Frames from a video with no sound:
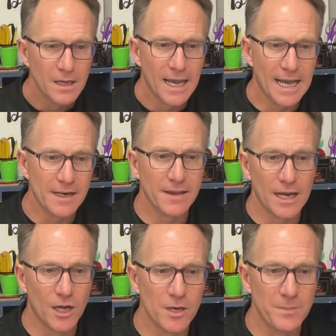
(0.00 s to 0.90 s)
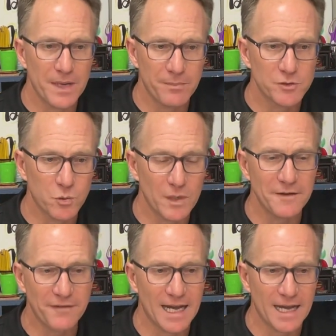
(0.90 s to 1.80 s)
Out of that 100 people,
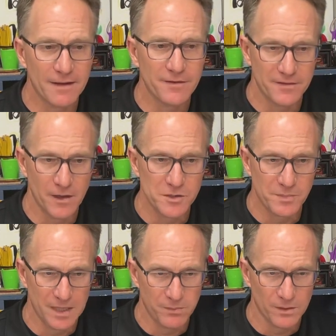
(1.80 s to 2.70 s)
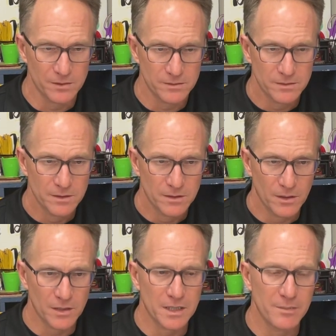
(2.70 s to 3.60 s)
25 of those people
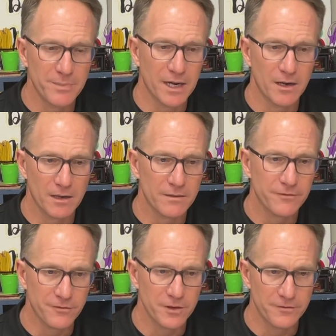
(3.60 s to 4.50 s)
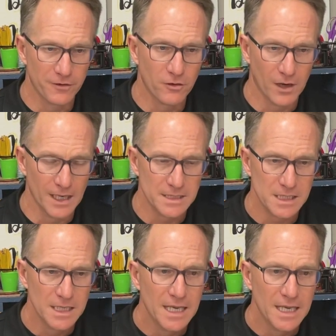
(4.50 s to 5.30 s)
are going to bear fruit for Christ.